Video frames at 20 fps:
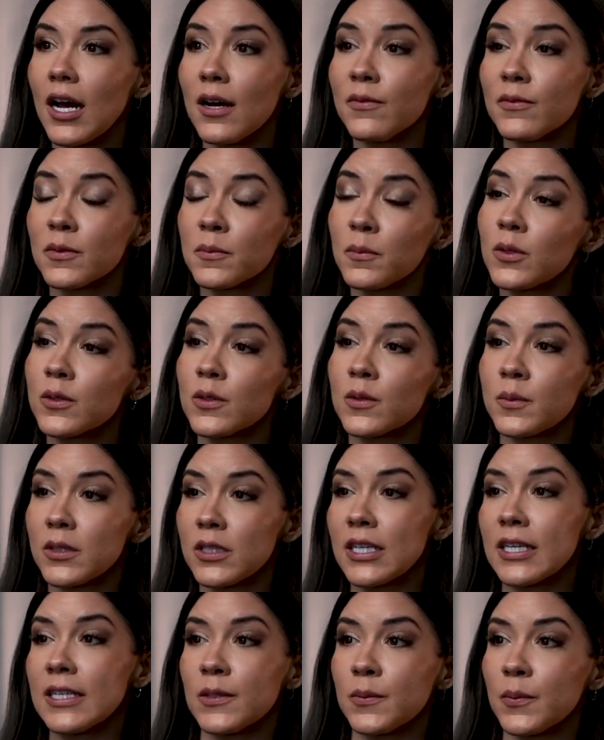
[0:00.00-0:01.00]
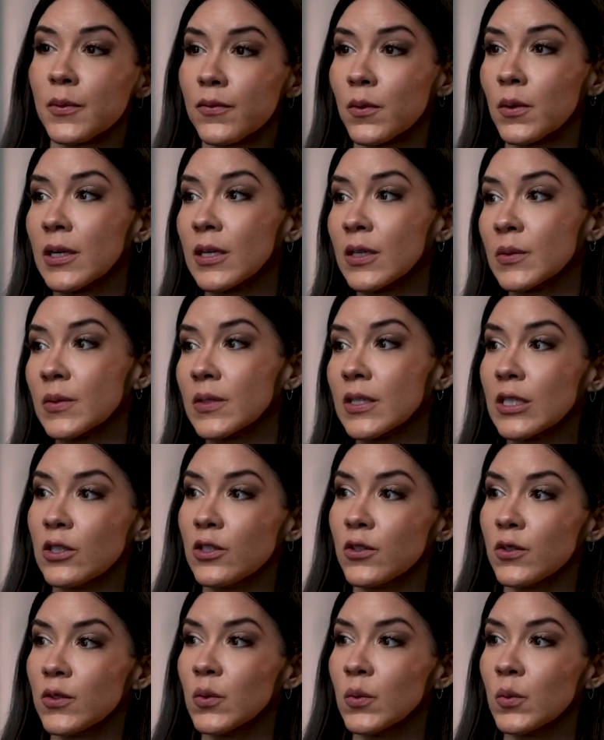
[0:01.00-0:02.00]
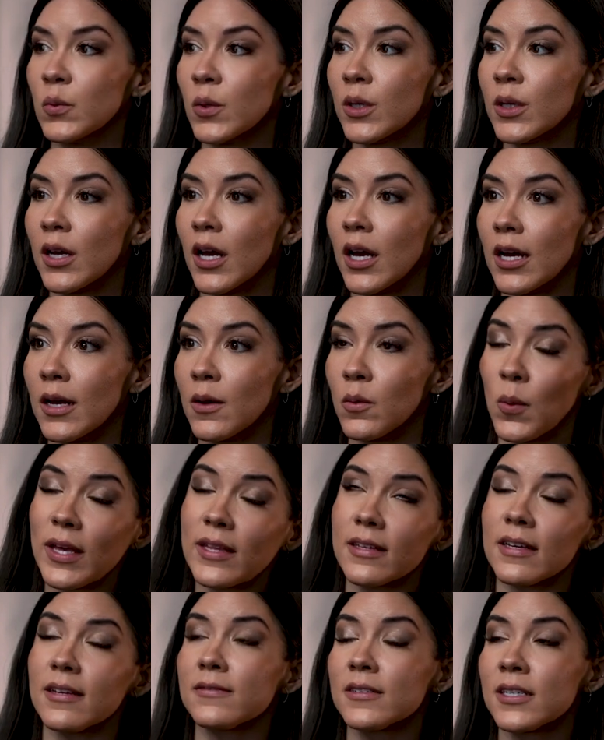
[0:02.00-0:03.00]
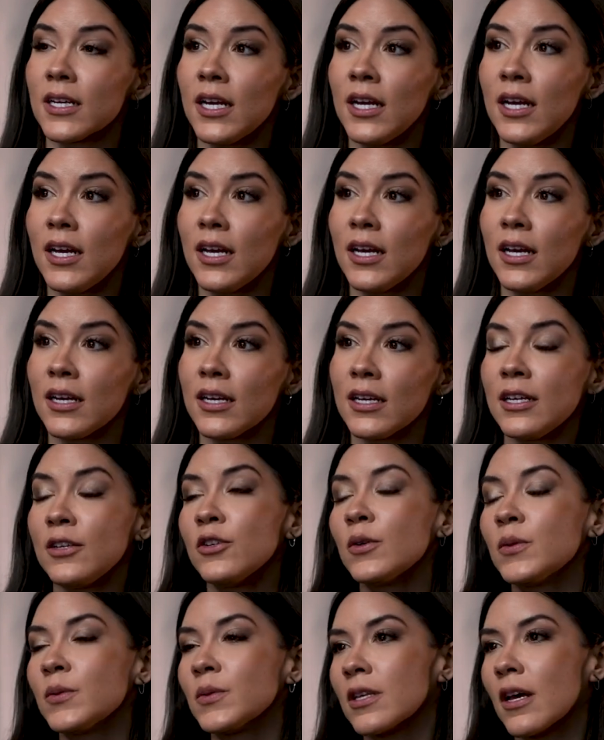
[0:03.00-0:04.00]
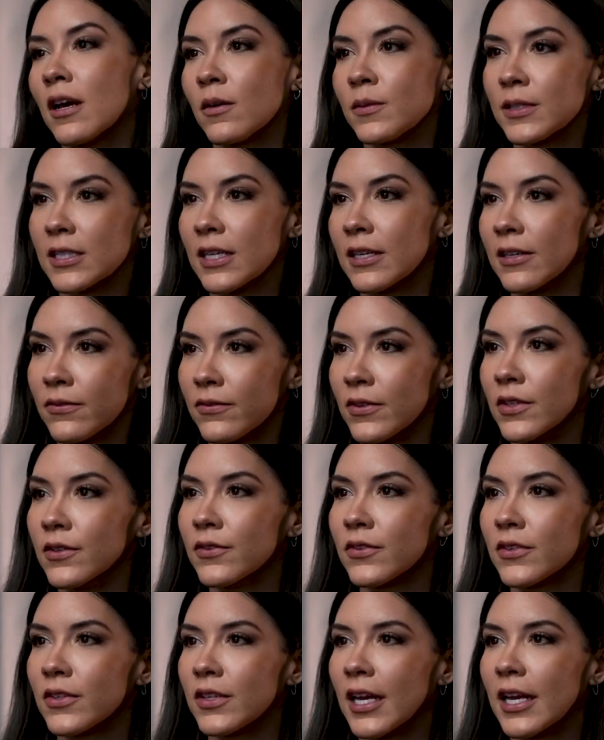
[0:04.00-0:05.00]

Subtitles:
for multiple days before he goes into weight lift, he knows how it's going to feel.